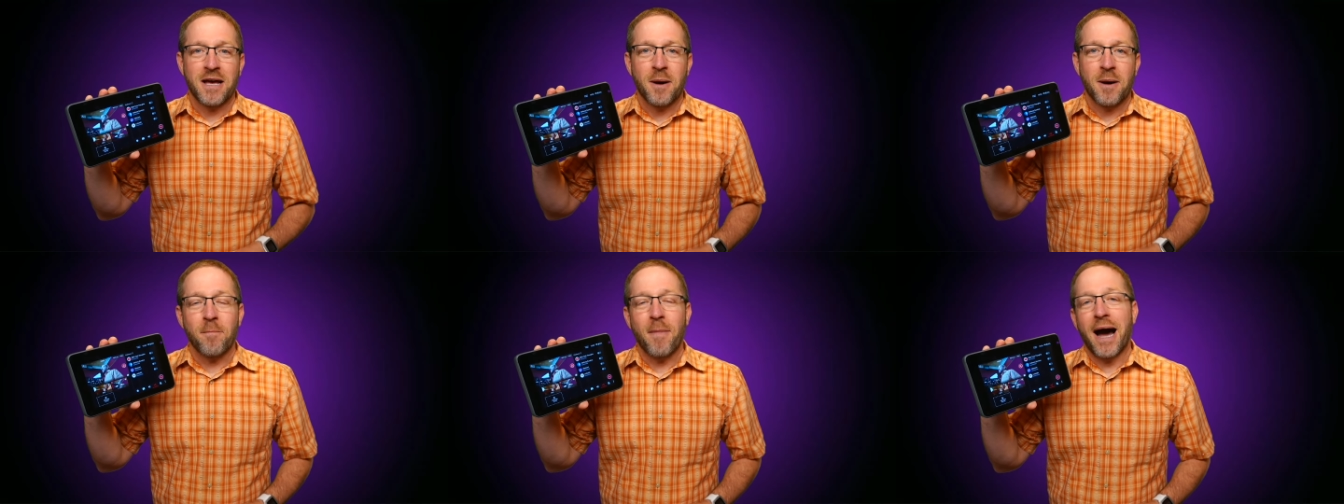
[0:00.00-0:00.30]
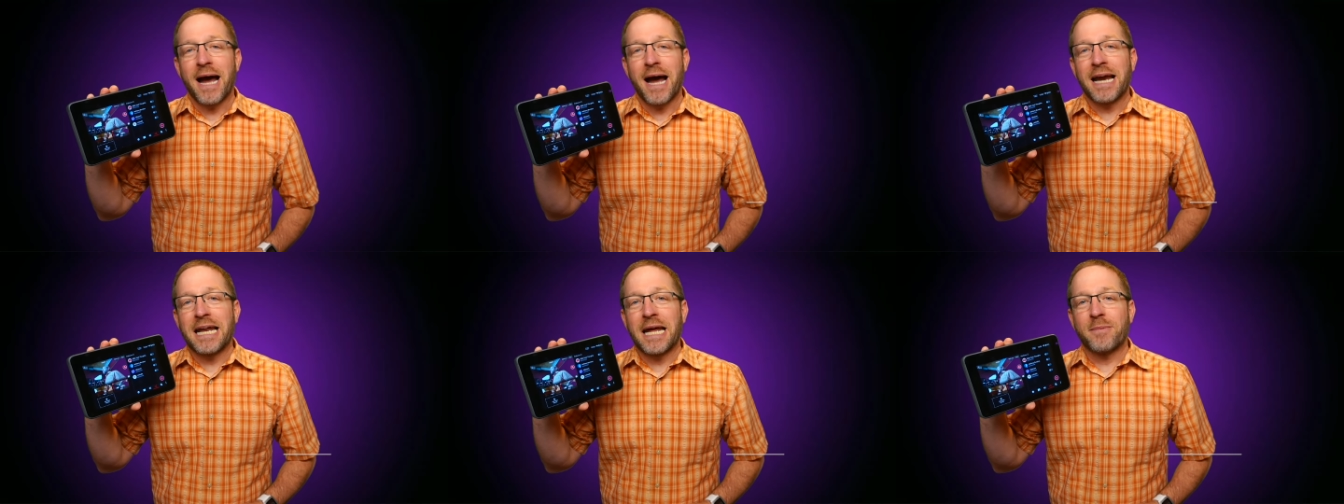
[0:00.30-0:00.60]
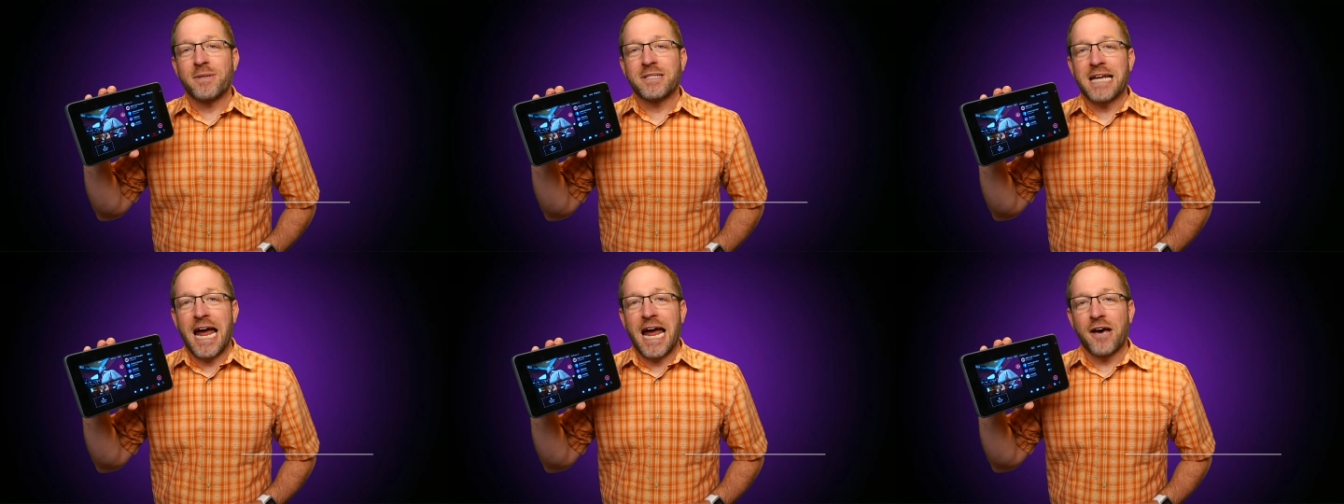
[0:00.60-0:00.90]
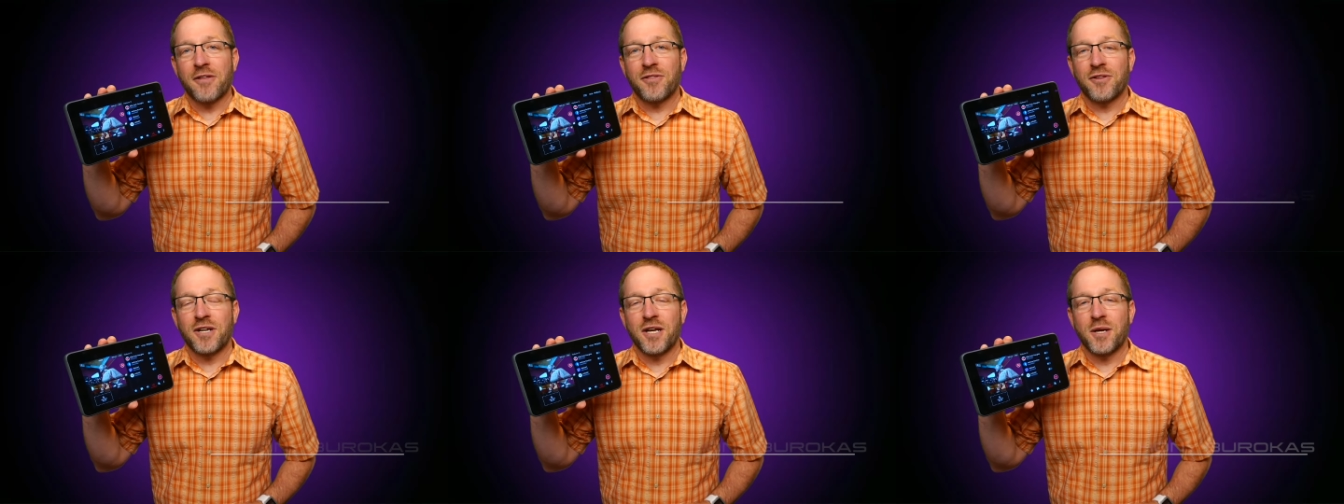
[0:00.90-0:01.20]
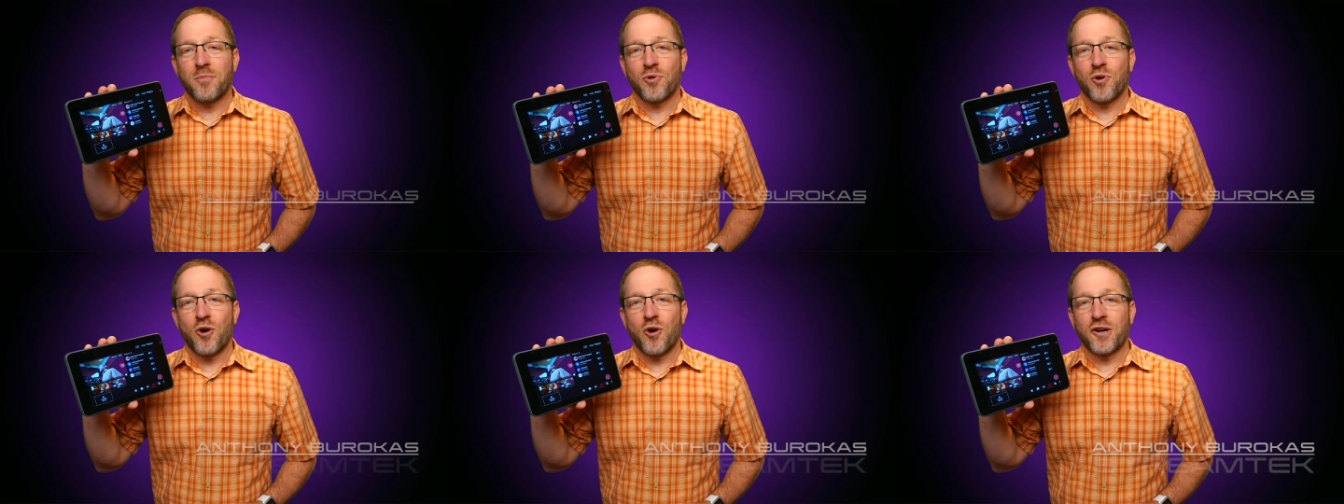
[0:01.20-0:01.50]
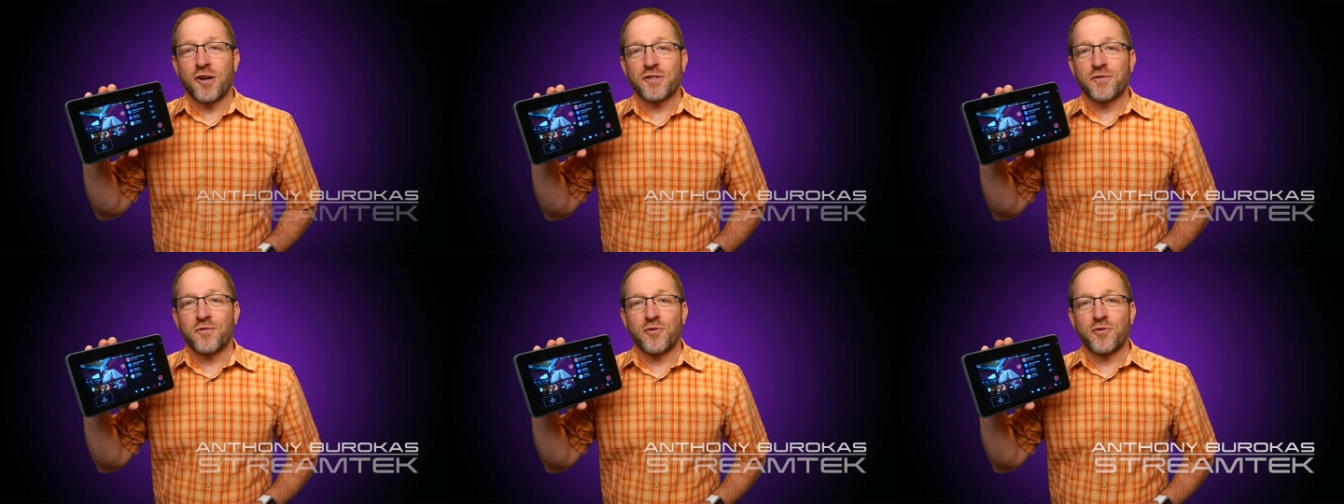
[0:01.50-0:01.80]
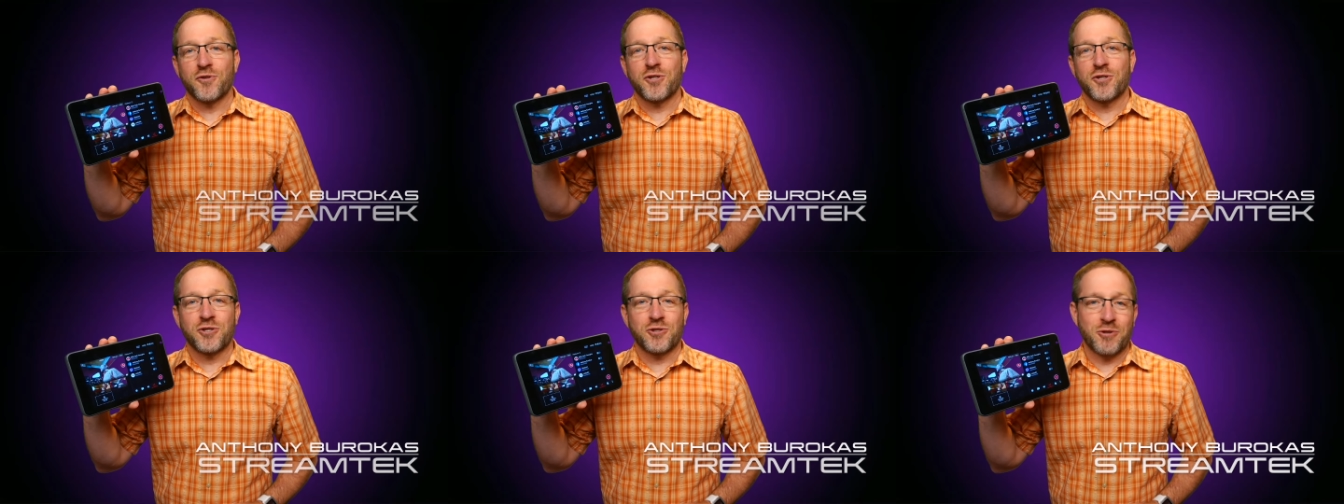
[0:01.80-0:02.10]
My name is Anthony Burokas for
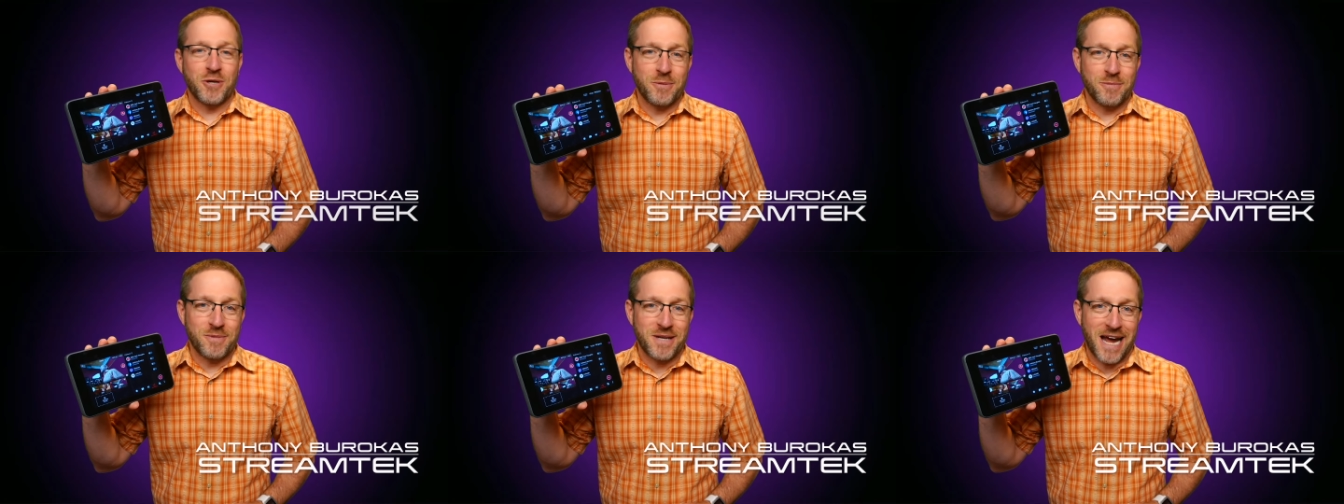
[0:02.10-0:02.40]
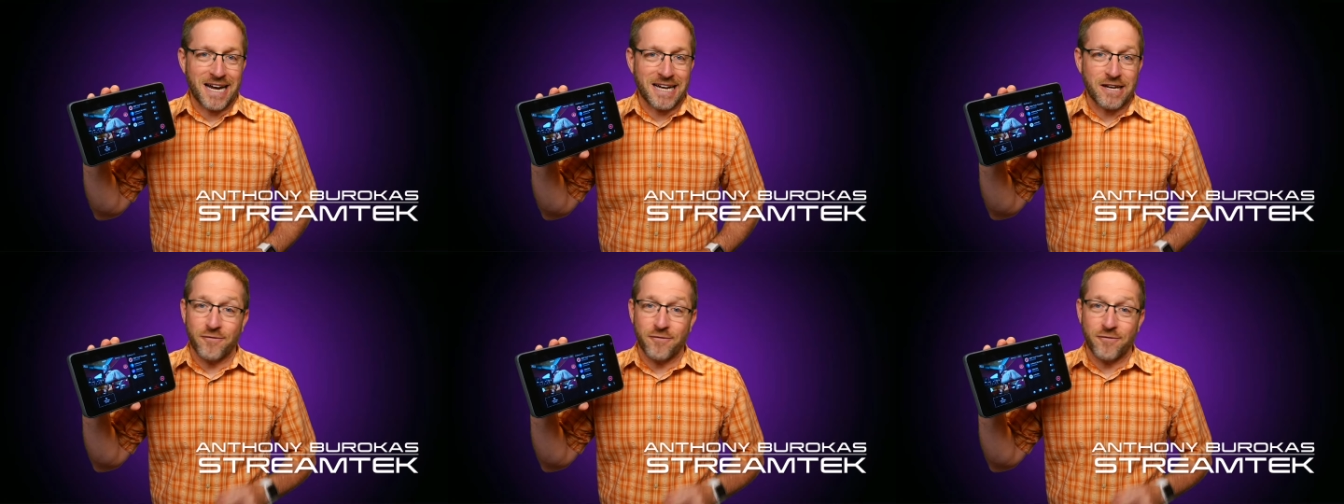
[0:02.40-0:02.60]
StreamTek.